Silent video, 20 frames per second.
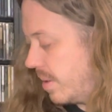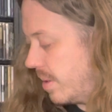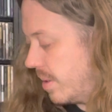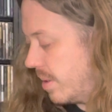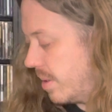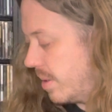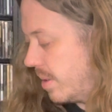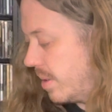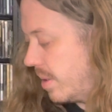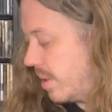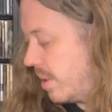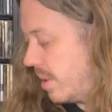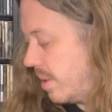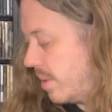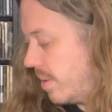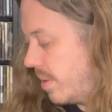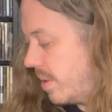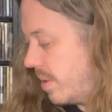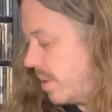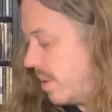
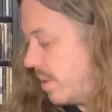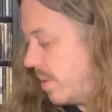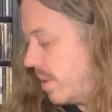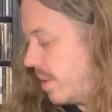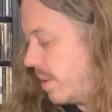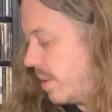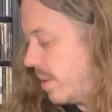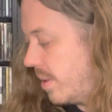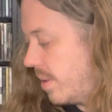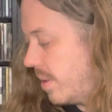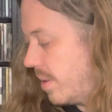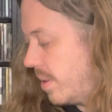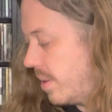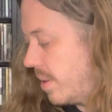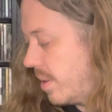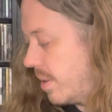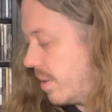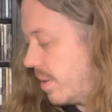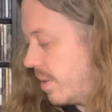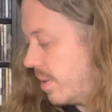
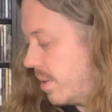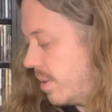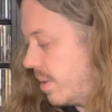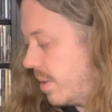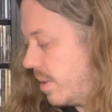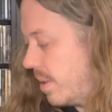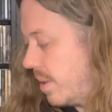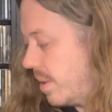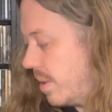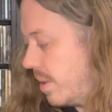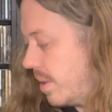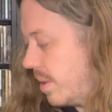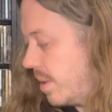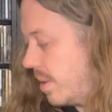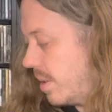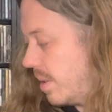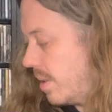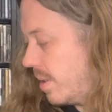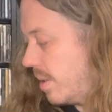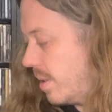
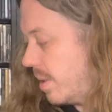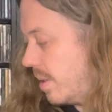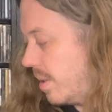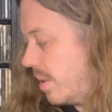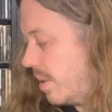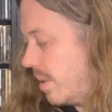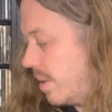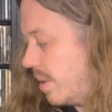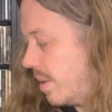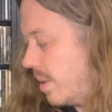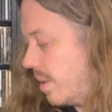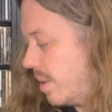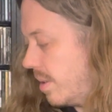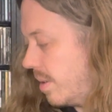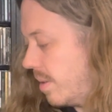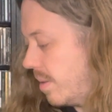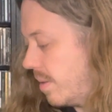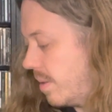(no one is talking)